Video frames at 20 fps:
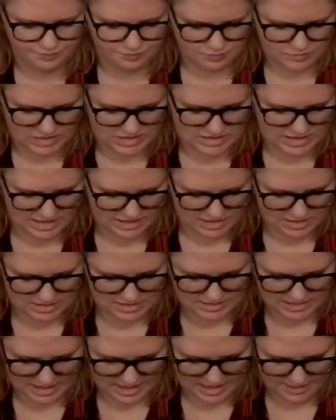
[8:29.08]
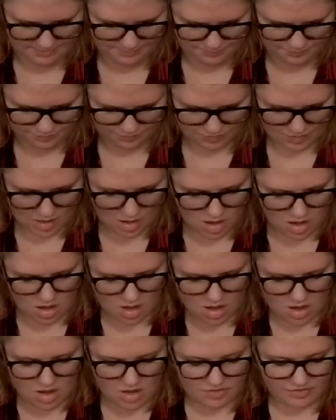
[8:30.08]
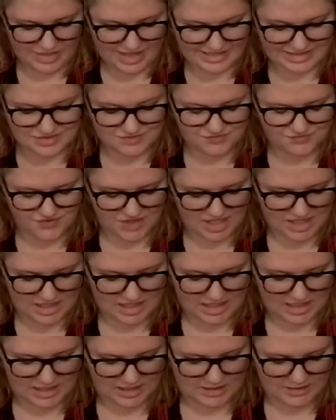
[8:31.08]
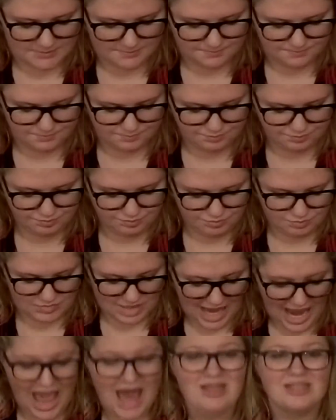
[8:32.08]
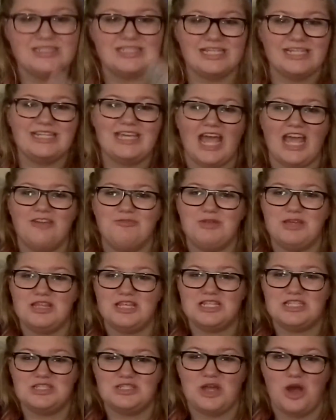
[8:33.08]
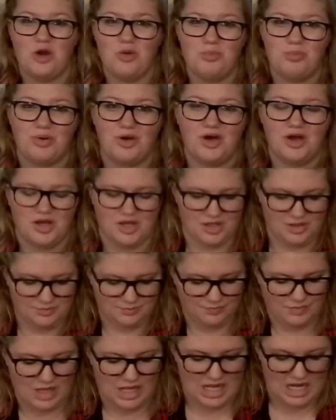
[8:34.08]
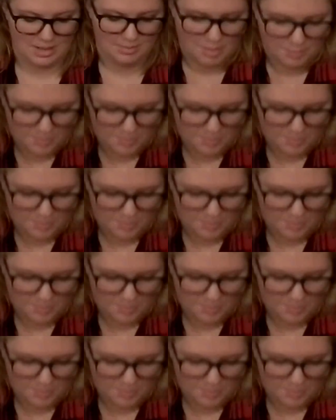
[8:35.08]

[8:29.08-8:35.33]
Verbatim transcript: Is that the same? That's funny. Allison gave me this notebook and I'm gonna